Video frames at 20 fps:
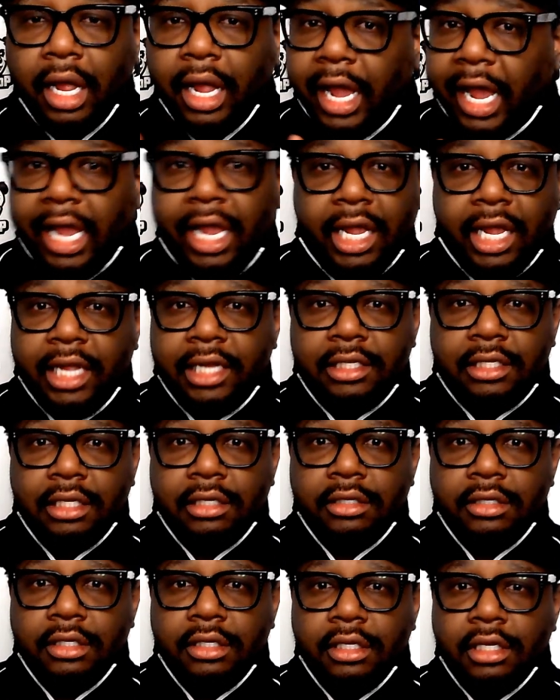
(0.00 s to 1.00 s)
And
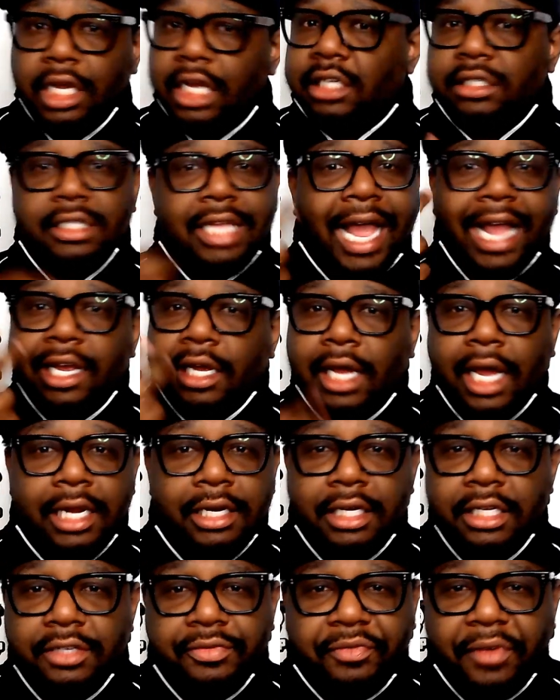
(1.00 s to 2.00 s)
he's not
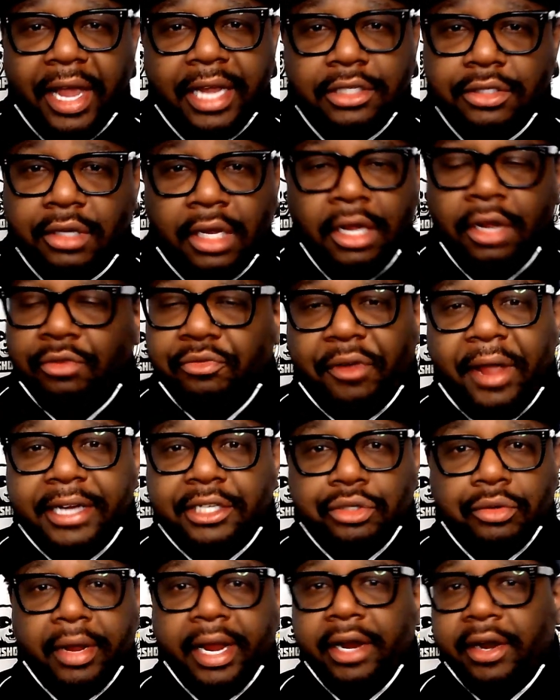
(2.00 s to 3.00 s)
cutting his
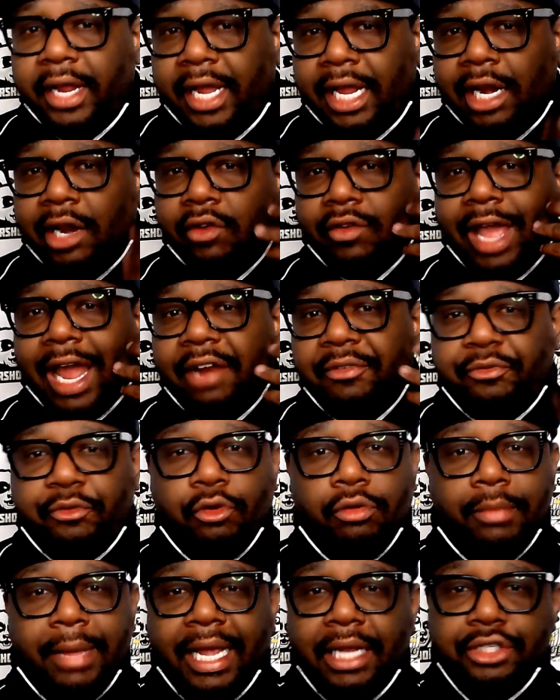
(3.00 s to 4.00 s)
facial hair. He don't got a
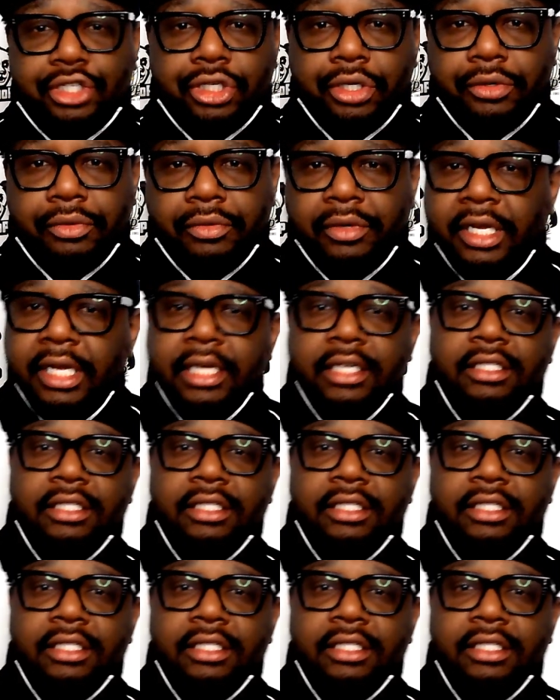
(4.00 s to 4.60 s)
Fu Manchu.